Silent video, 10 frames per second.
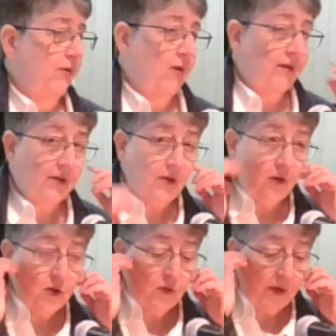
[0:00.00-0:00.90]
You don't have to
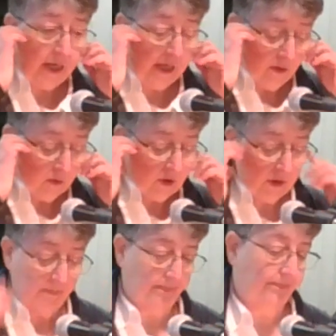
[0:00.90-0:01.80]
close your ears.